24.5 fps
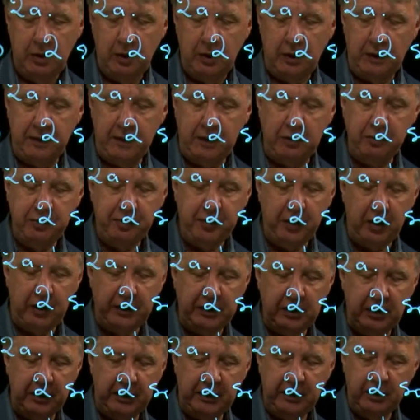And then
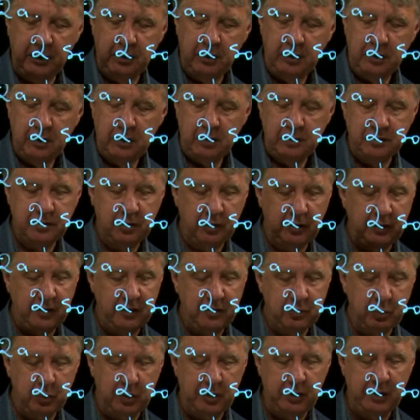finally, let's look at
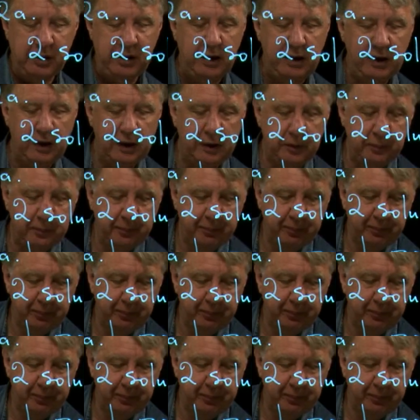this one here.